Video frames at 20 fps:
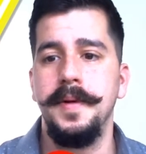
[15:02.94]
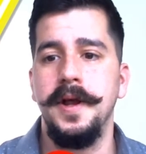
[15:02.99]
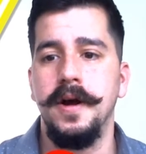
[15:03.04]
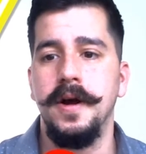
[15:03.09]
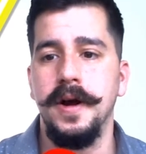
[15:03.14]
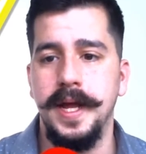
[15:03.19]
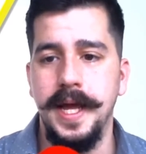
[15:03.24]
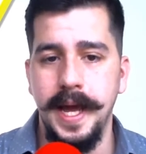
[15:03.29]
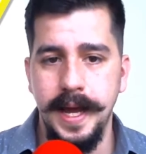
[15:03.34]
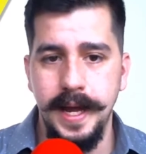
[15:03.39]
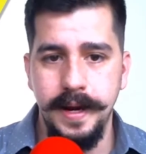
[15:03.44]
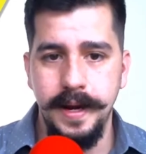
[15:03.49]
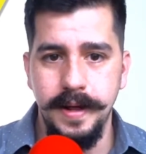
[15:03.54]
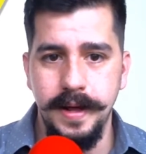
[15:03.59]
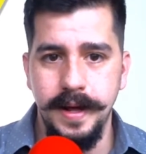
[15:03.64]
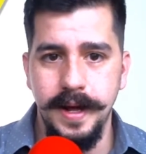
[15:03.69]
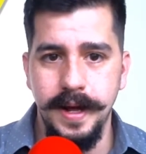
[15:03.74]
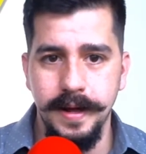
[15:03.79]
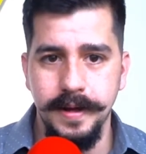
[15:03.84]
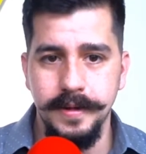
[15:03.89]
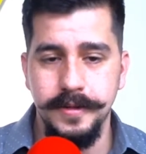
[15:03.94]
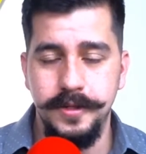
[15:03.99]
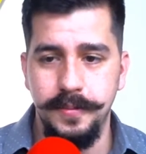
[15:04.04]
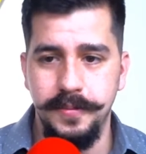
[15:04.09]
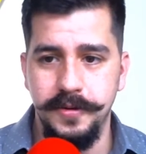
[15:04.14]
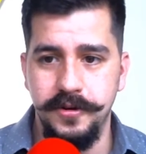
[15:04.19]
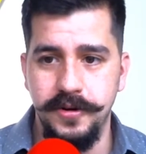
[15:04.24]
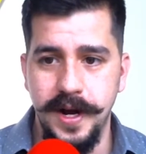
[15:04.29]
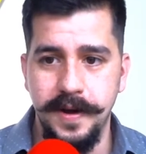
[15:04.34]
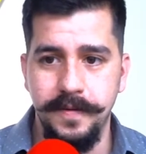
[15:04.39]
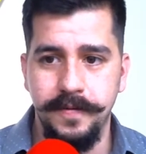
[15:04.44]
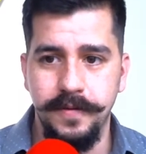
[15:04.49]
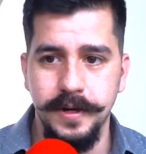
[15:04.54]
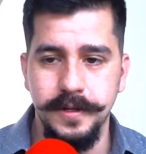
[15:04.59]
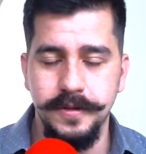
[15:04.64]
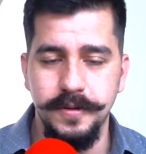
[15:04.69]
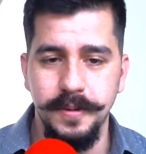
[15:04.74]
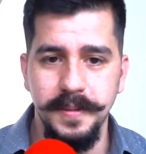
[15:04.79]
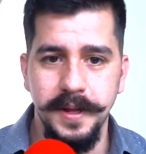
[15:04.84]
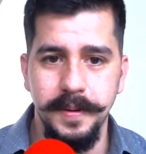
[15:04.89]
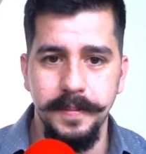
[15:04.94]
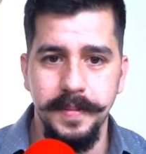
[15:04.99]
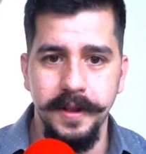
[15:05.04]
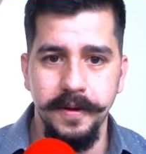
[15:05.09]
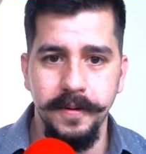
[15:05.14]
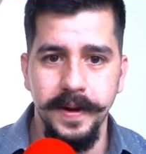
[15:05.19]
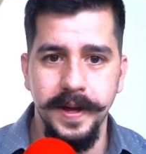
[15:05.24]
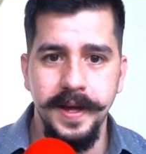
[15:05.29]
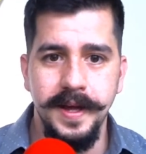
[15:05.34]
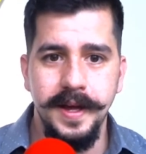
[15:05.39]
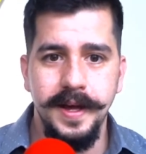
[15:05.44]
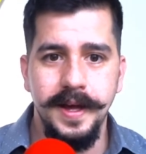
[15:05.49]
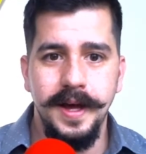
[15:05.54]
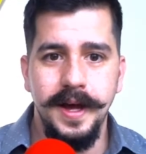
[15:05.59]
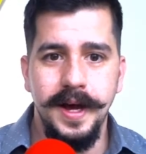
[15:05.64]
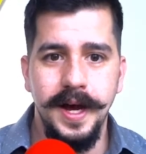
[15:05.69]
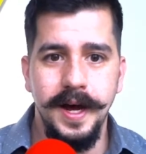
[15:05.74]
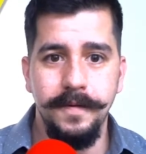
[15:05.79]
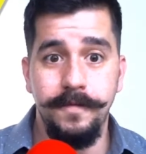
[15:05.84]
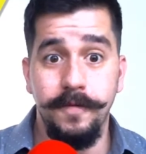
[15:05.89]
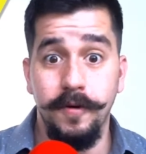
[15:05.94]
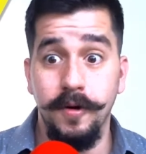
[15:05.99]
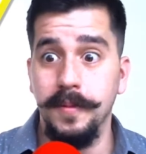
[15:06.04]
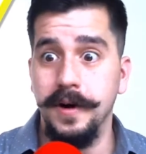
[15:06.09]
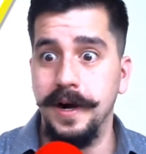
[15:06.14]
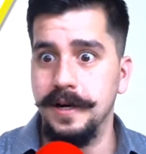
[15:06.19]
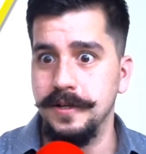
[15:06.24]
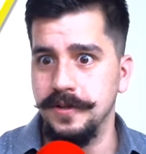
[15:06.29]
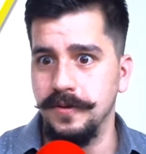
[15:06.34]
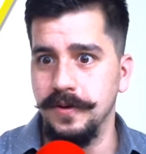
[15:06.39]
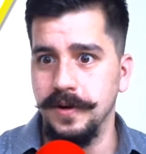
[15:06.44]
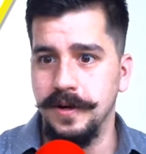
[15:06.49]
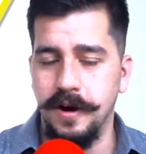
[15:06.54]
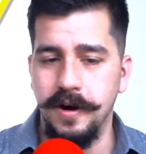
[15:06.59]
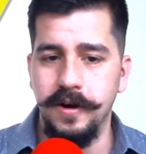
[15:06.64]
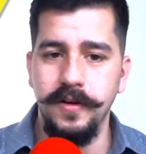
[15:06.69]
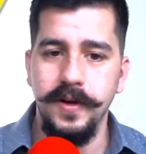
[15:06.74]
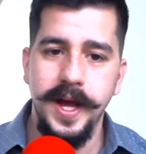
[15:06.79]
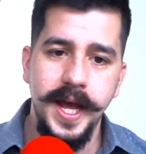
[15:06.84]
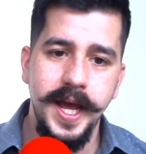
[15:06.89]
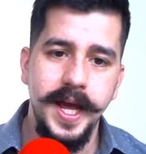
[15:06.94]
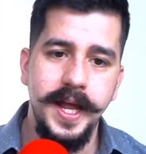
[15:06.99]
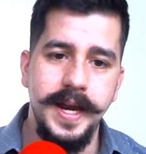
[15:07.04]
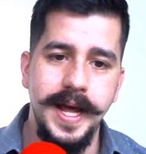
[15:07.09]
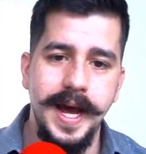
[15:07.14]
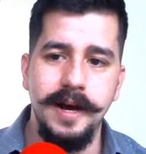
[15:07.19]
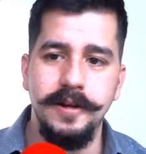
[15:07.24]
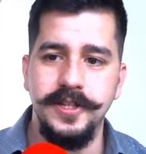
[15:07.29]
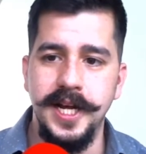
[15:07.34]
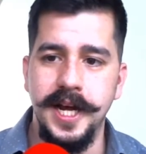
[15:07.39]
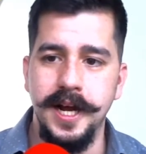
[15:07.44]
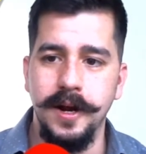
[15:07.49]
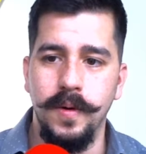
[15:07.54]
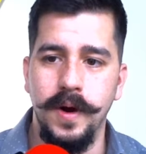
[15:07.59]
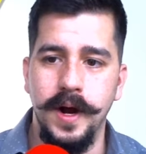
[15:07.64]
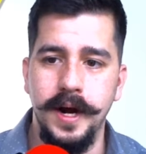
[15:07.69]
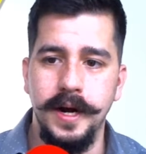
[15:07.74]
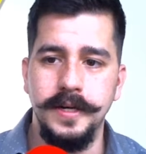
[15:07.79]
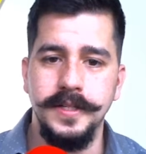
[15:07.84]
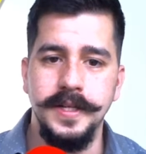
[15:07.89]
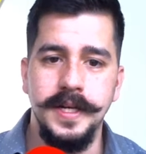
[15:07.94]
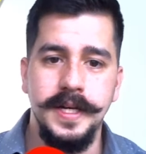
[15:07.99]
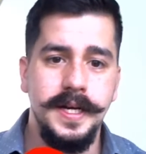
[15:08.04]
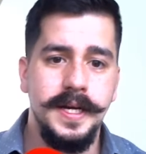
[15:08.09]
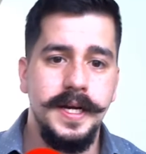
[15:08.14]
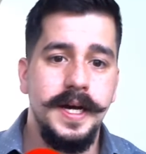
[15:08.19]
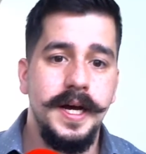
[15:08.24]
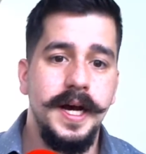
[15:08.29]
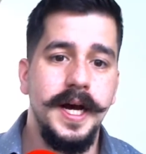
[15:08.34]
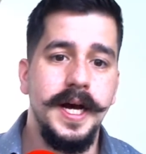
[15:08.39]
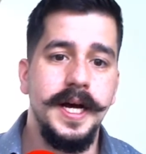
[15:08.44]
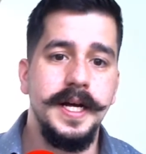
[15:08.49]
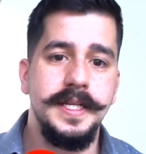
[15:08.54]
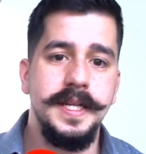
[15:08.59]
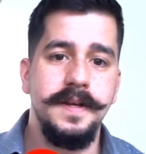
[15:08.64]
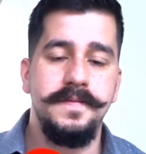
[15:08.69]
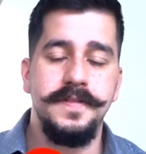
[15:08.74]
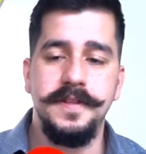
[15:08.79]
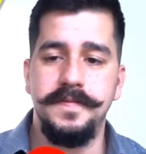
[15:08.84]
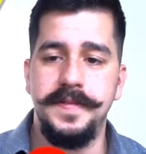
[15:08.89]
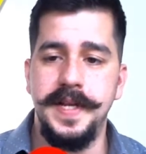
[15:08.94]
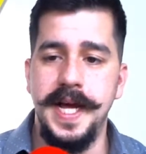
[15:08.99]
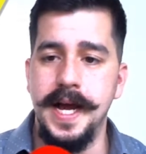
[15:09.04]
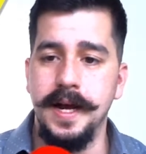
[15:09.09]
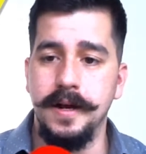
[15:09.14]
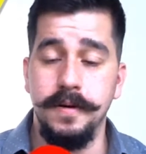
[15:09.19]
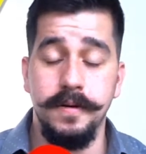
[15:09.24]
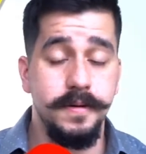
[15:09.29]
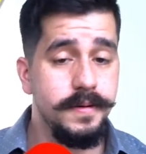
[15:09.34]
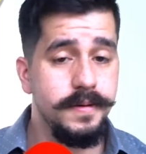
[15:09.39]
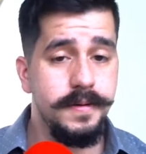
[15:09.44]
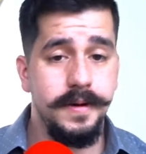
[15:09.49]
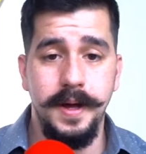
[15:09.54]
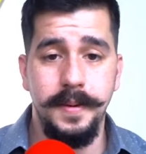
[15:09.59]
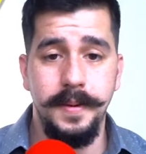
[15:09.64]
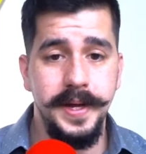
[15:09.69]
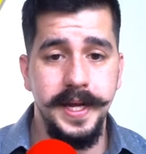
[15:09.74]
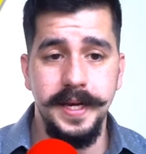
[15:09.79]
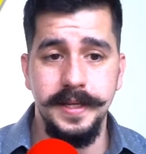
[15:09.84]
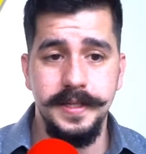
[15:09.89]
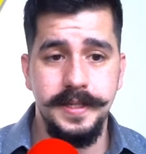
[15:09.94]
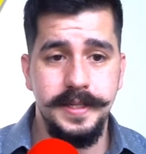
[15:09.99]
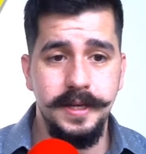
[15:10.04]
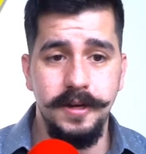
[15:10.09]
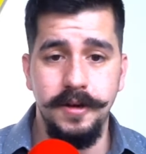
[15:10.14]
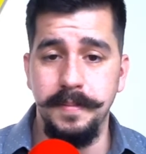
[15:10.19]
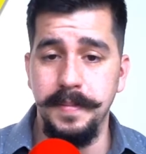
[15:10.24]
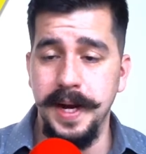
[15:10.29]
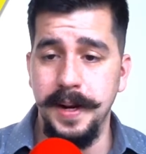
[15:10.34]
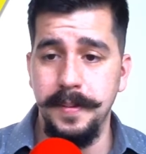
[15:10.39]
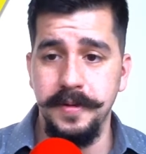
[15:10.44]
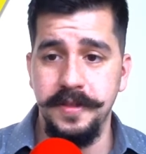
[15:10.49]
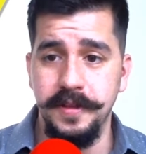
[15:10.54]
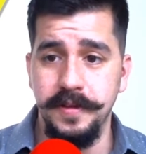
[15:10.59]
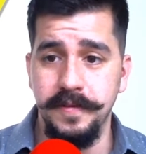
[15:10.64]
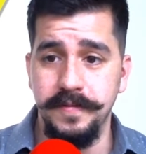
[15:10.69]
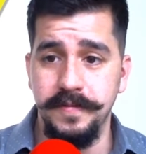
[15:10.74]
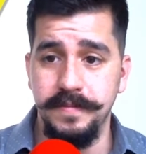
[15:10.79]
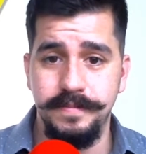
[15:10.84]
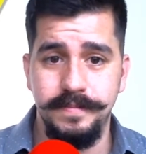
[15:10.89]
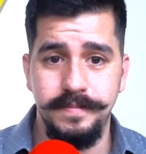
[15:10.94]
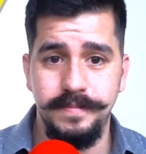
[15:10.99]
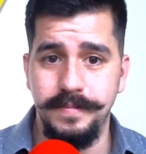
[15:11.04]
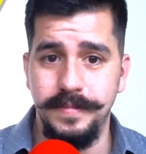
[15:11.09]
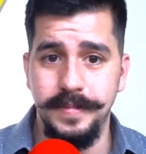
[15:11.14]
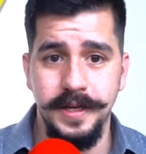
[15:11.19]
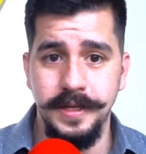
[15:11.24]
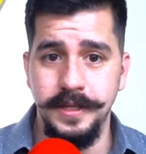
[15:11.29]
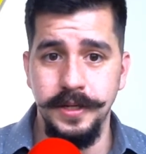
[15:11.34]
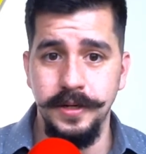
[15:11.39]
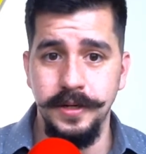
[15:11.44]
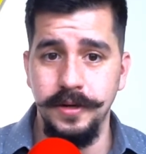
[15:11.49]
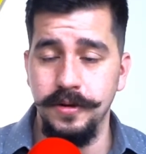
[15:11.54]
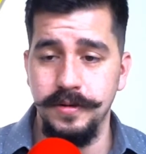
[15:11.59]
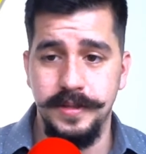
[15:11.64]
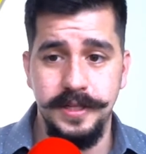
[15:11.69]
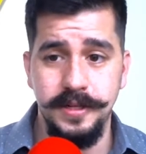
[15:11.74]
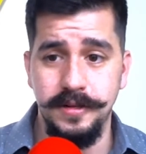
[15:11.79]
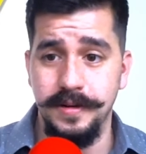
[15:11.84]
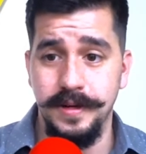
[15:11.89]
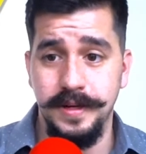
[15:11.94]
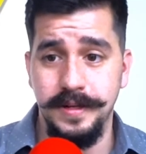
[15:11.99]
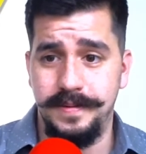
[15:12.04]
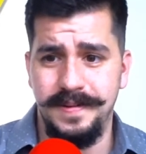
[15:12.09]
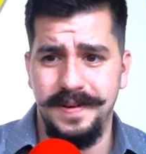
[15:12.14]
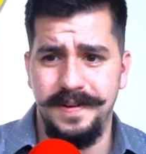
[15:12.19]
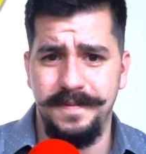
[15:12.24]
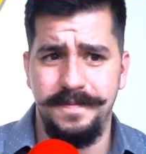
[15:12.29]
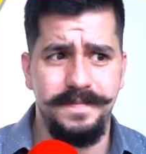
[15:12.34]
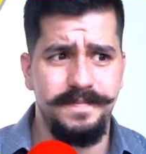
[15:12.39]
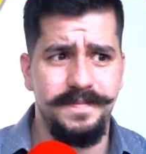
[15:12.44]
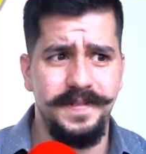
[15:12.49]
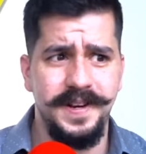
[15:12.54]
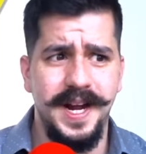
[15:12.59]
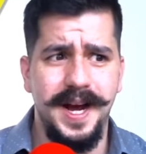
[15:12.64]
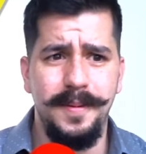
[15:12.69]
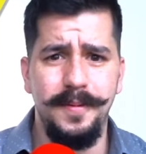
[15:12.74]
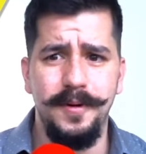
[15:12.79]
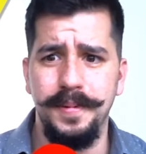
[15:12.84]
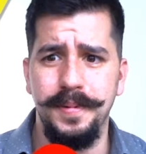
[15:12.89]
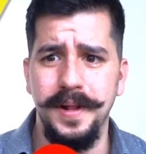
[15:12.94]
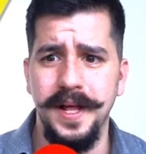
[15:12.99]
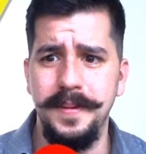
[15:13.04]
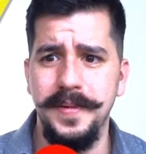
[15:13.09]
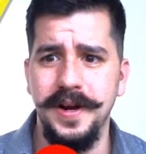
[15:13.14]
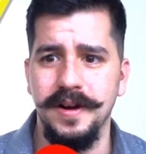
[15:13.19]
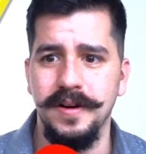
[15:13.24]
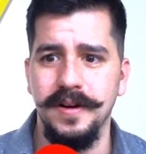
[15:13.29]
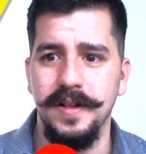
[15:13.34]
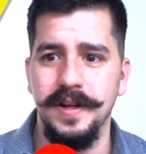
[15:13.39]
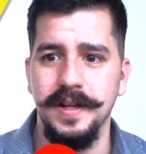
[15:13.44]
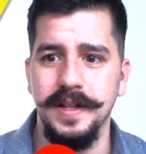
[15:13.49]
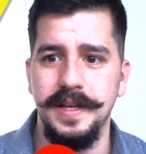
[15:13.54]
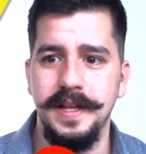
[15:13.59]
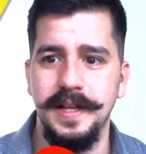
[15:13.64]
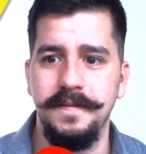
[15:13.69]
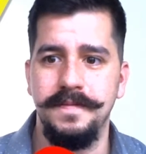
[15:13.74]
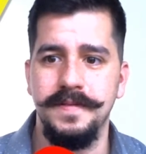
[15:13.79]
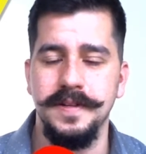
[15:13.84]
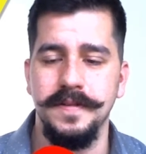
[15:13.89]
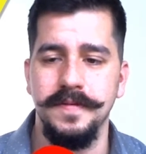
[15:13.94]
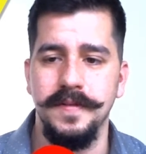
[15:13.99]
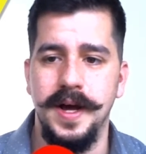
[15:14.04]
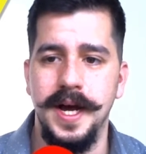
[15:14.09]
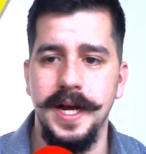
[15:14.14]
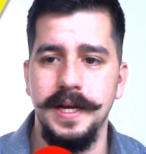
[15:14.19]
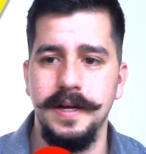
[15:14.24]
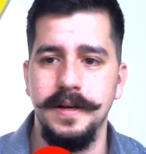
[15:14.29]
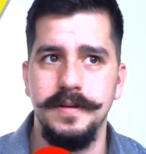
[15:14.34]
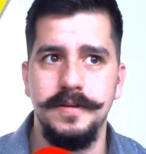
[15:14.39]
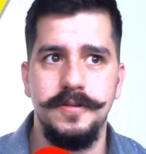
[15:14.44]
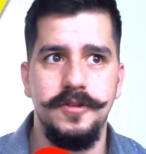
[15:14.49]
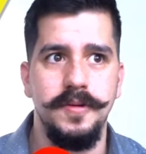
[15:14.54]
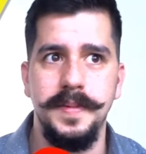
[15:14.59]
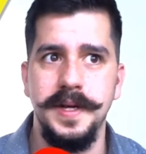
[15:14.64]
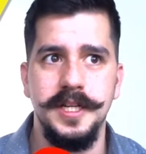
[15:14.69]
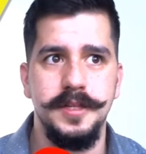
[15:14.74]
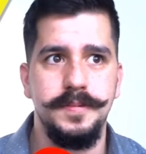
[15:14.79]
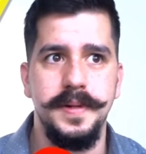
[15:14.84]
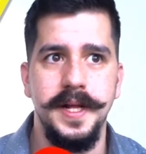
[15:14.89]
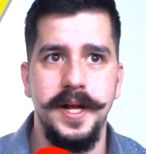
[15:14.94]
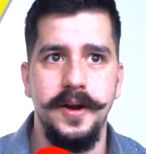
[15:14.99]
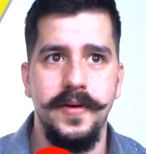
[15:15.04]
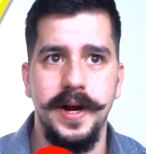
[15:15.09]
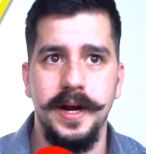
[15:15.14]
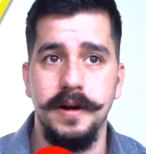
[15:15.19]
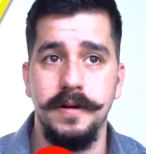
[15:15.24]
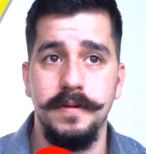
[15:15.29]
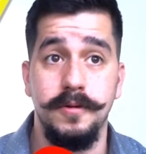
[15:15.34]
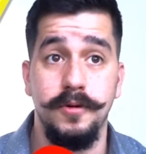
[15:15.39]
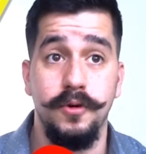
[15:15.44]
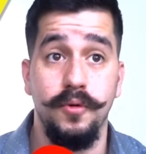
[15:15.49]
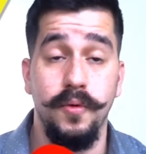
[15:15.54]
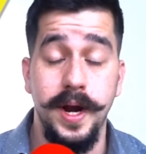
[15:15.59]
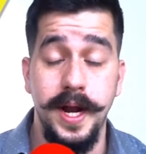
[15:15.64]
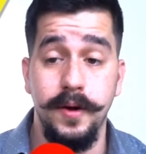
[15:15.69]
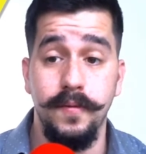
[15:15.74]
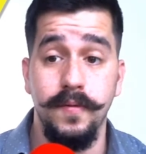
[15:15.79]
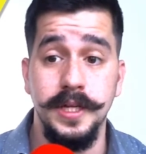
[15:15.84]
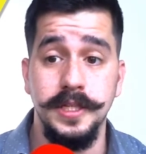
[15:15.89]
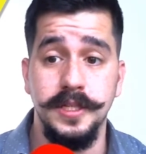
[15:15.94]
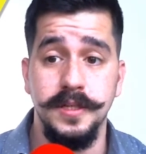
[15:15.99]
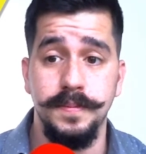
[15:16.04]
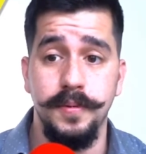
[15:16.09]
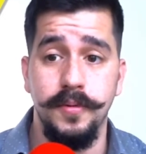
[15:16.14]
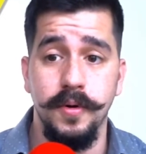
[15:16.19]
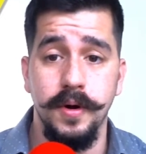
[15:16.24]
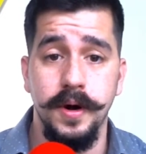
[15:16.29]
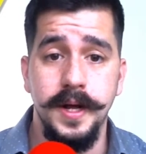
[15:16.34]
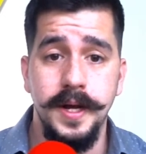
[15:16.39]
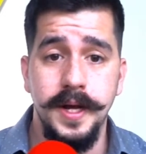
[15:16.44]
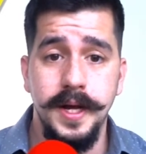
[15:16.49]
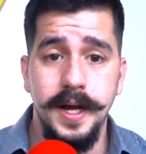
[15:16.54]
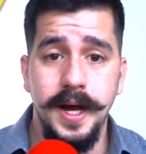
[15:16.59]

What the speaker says: Hurricane, super draft crush for me, by the way, former Arizona Cardinal, and now Jaguars defensive tackle. I mean, still a mammoth of a dude, still a phenomenal playmaker along the defensive line, tremendous play record, great run support.